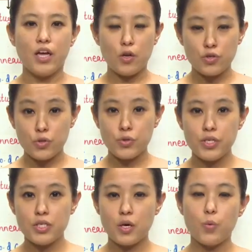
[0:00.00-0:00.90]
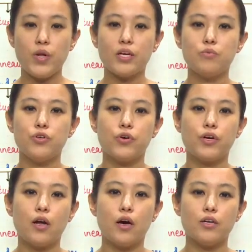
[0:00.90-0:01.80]
Hello students, welcome to your
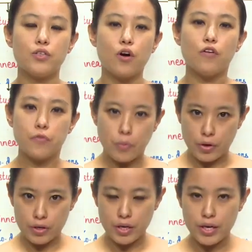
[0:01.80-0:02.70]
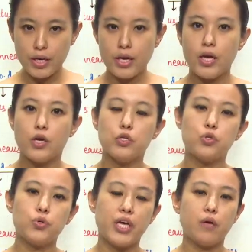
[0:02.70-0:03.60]
class of botany.
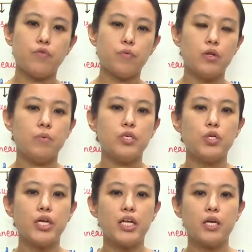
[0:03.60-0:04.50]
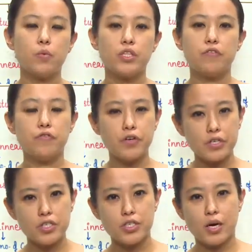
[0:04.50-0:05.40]
Today we will be dealing with the
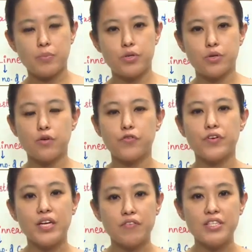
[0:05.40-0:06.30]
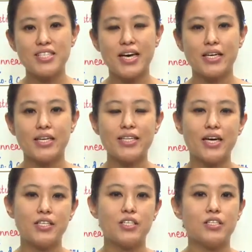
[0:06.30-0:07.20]
first chapter of your 11th standard,
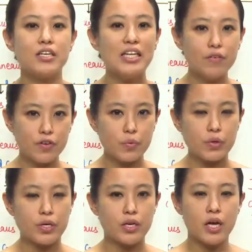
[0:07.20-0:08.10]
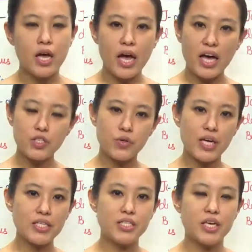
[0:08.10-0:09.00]
that is the living world. As you
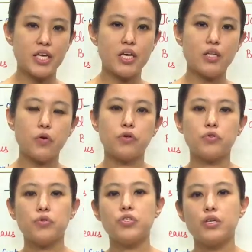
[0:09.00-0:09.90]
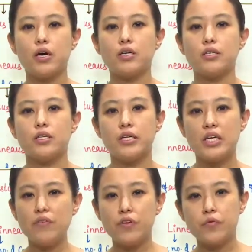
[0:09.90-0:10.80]
can see, in order to start the
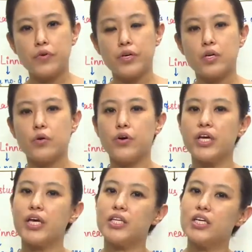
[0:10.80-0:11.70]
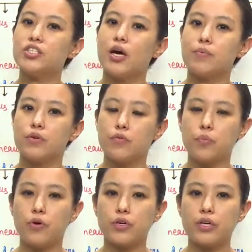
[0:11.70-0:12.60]
living world or any chapter of
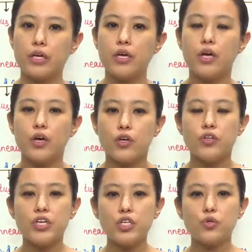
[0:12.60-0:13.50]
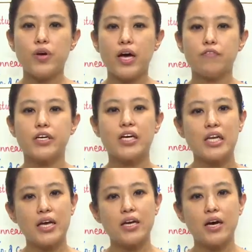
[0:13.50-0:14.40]
botany, you need to have the
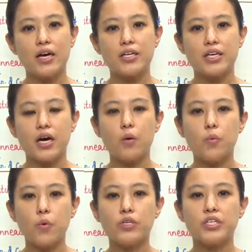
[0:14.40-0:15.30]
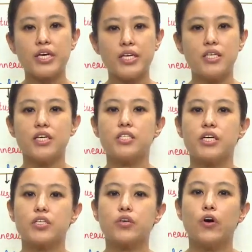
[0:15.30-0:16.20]
clear idea what is
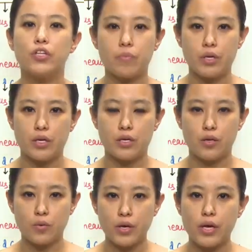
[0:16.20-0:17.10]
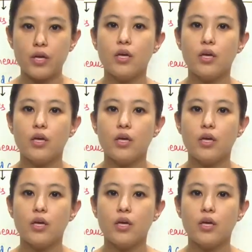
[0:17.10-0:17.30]
taxonomy, okay?